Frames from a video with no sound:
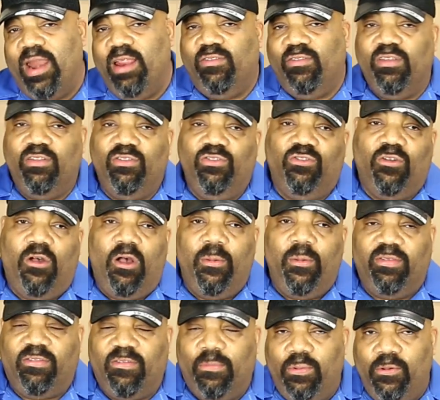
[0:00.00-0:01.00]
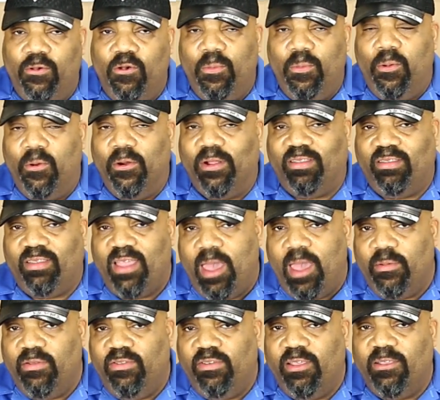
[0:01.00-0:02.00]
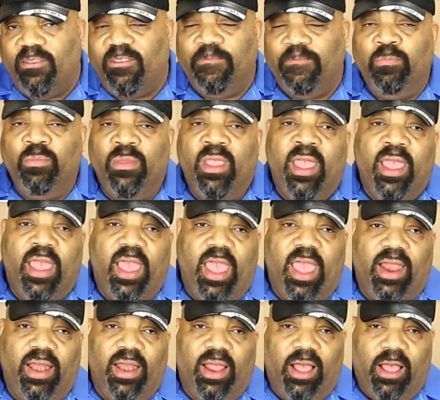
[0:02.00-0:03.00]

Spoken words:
to enjoy with some pulled pork sandwiches. And